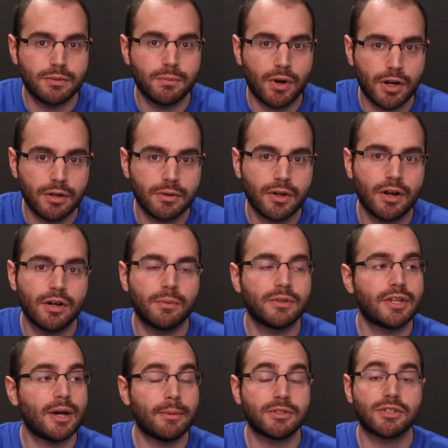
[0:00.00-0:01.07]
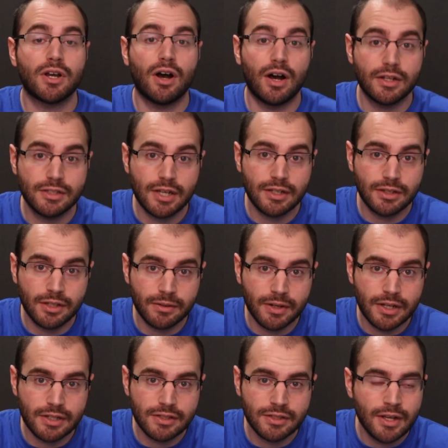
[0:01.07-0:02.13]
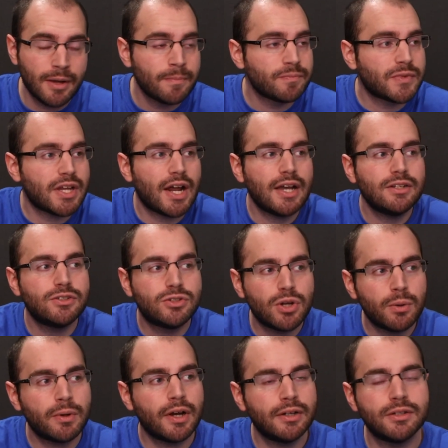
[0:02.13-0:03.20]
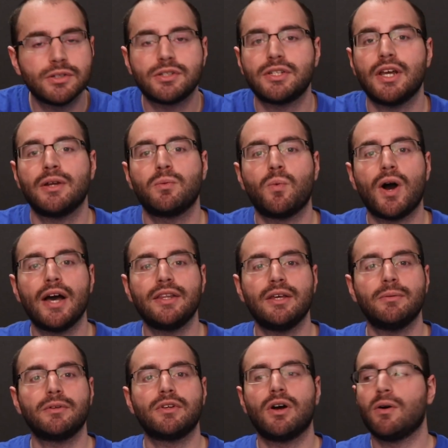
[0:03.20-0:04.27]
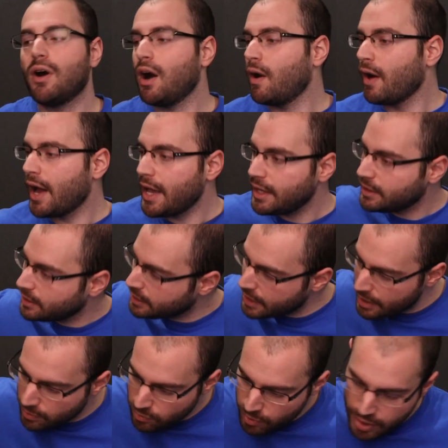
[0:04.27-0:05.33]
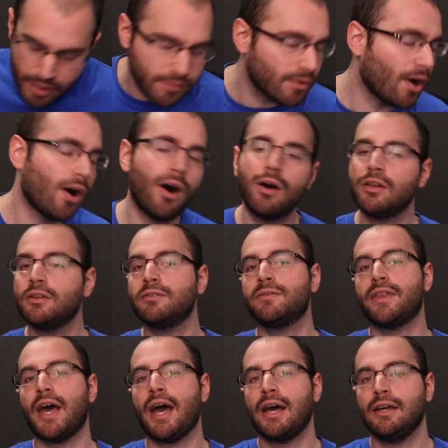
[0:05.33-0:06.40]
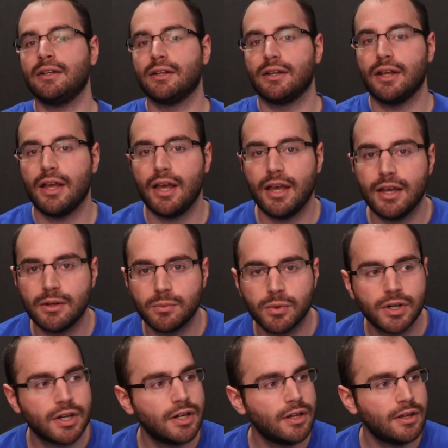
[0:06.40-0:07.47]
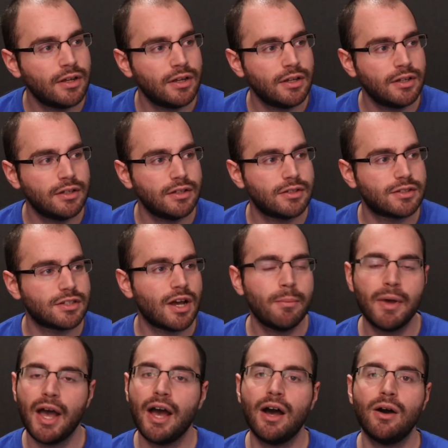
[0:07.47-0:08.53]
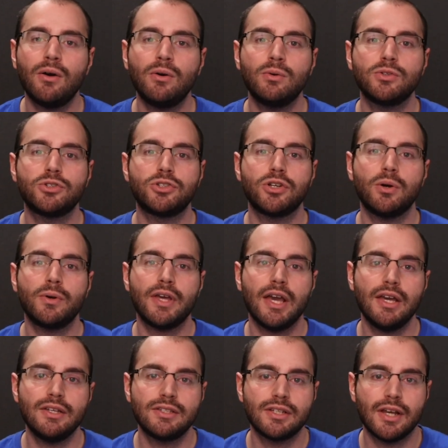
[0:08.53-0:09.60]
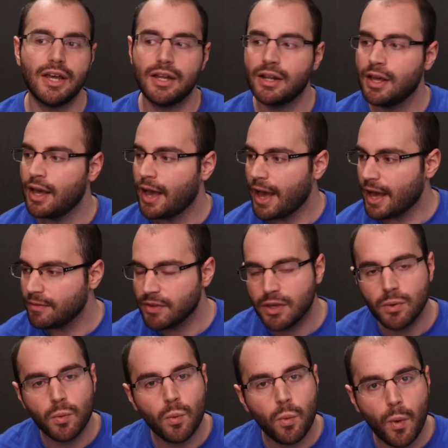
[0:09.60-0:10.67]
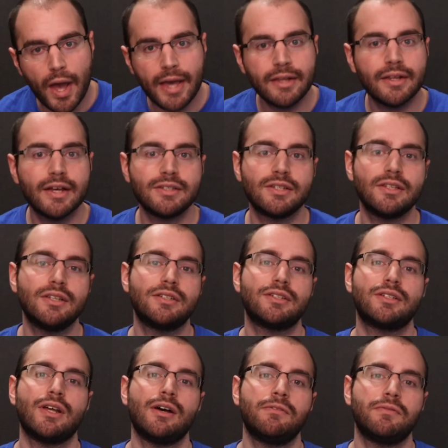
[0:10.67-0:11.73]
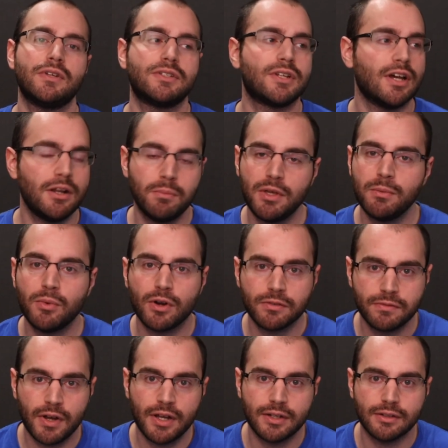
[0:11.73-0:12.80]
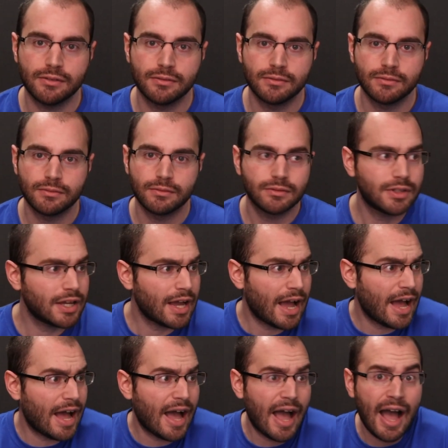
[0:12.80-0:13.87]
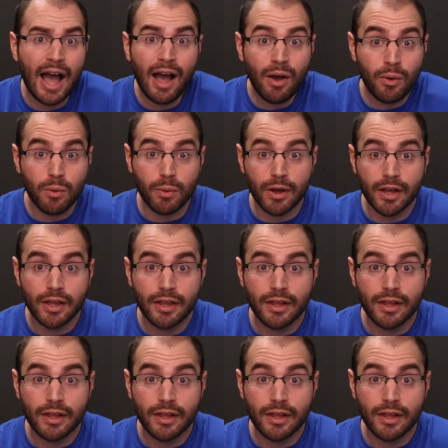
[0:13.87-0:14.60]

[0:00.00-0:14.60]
and Mario Kart with how much content there is that I don't understand why they would go, all right, get rid of all of that. And we're going to somehow showcase that having way less of this stuff is going to be more fun. Like, how?